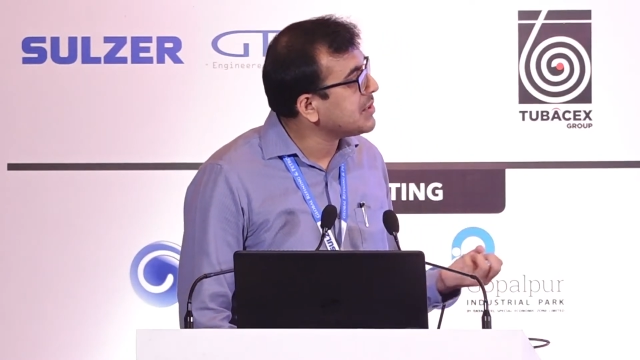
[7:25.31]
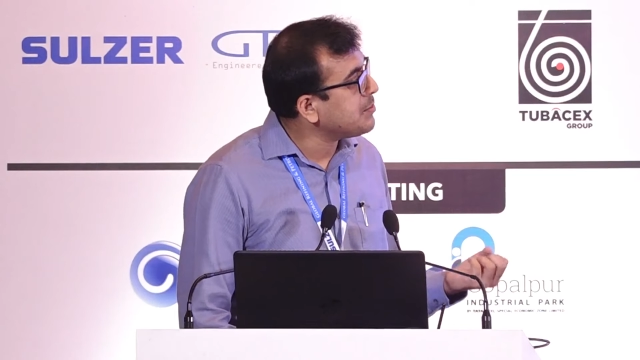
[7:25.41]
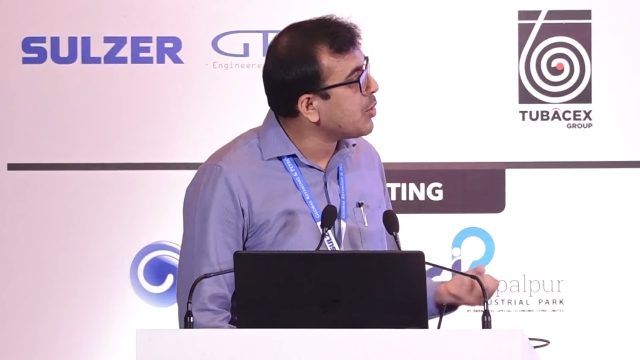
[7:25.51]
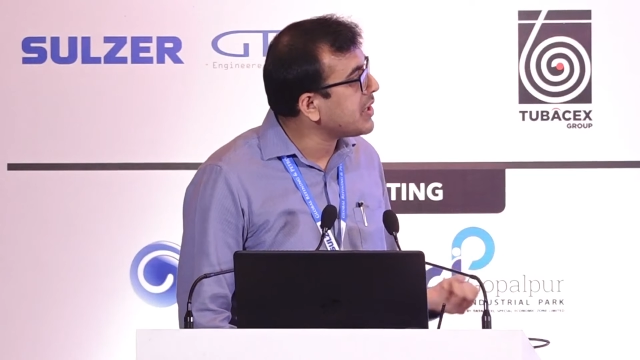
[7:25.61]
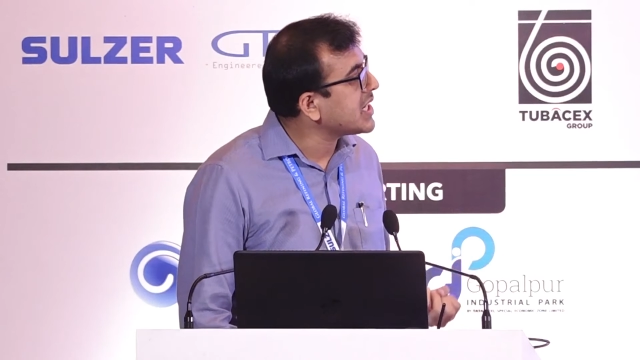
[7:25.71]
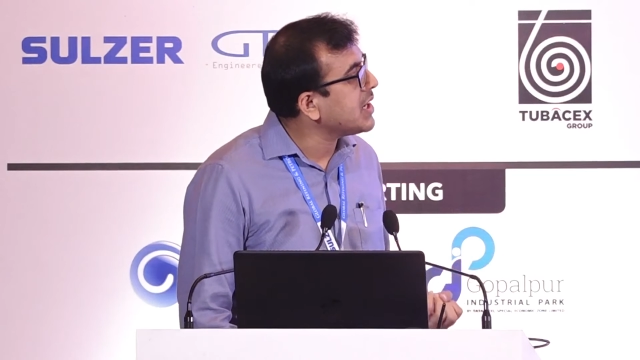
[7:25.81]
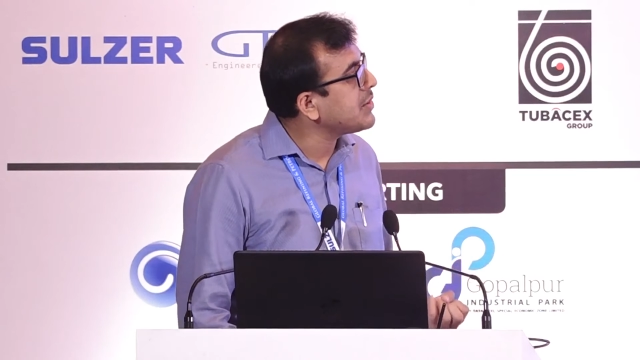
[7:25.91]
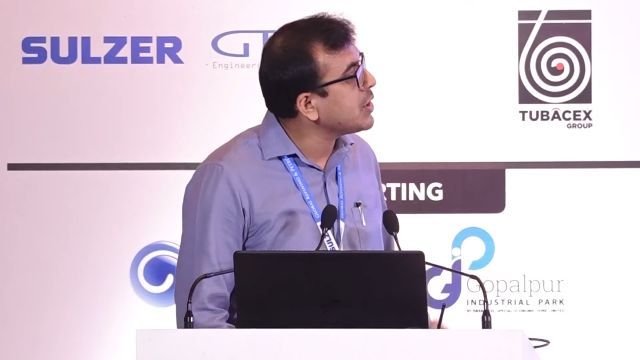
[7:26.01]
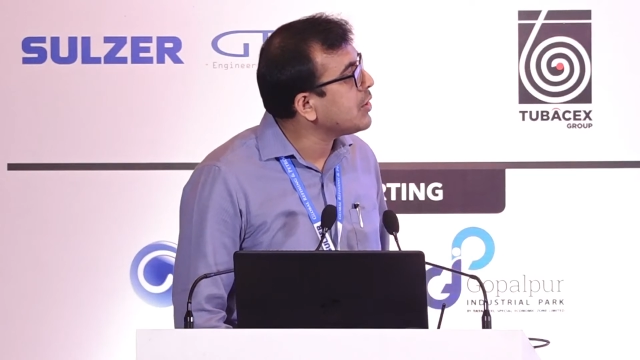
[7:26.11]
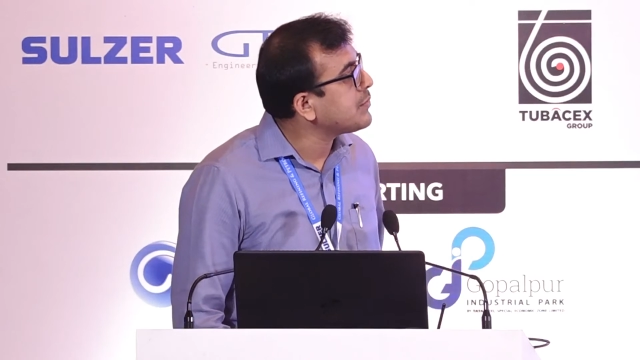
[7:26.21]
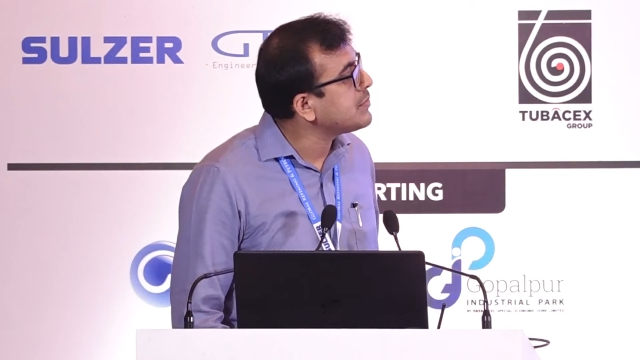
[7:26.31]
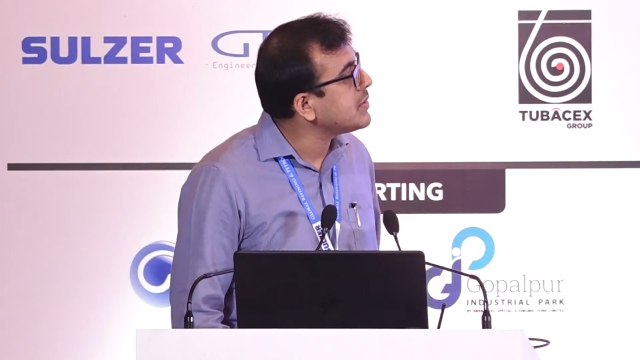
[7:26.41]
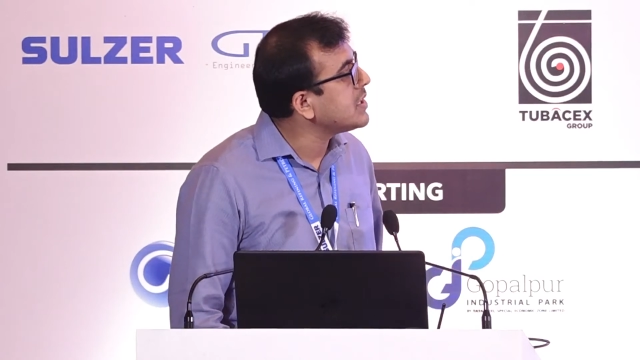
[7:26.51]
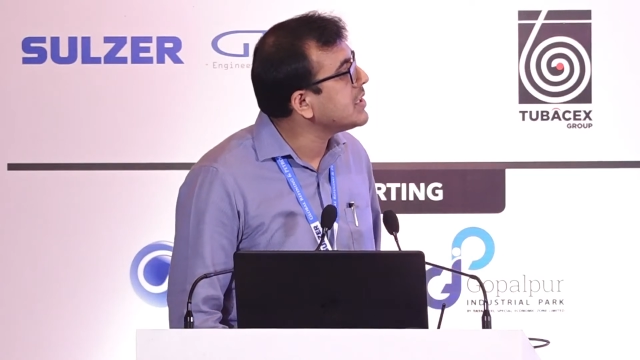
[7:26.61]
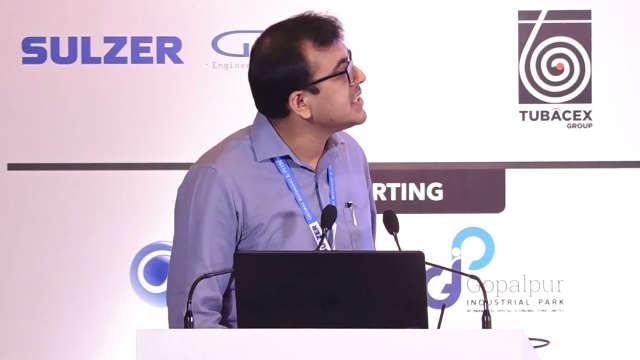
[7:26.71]
more recovery of
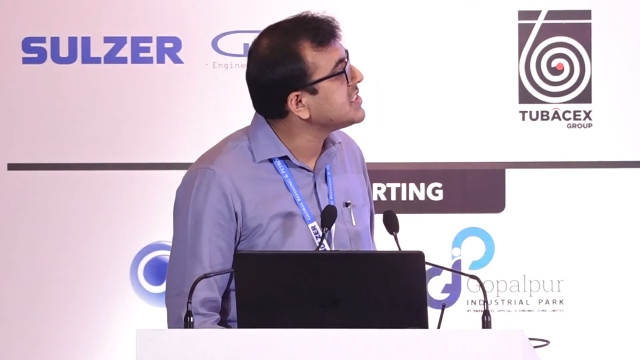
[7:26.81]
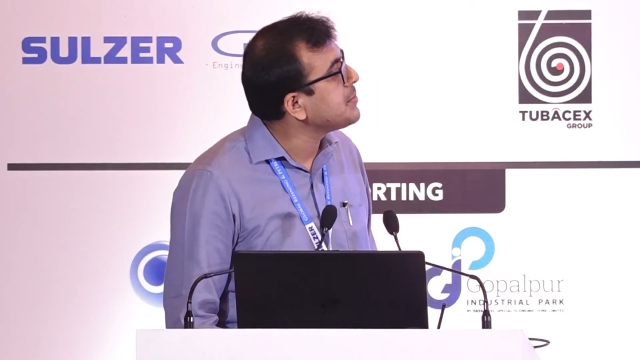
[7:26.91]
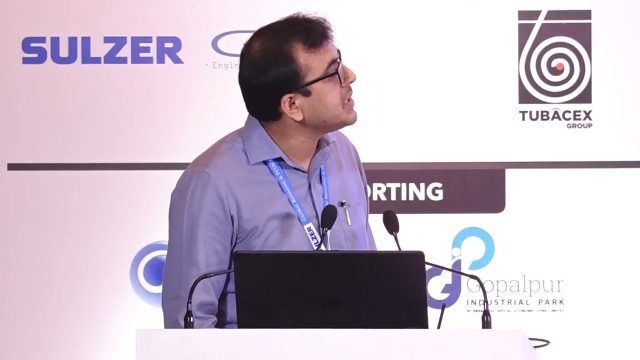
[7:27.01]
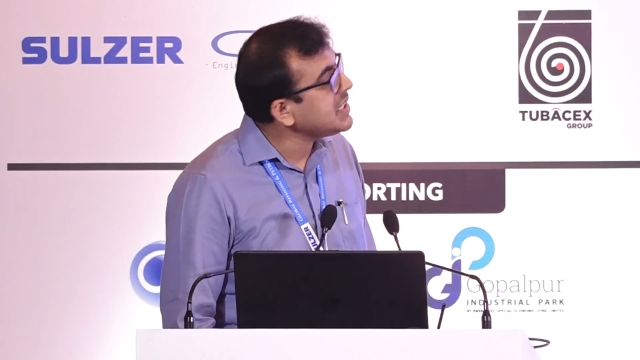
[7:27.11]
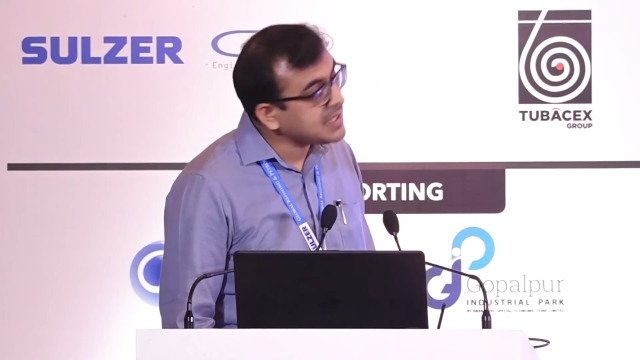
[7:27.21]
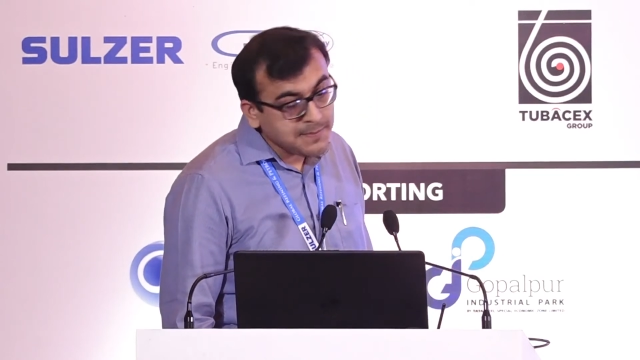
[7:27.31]
DCPD.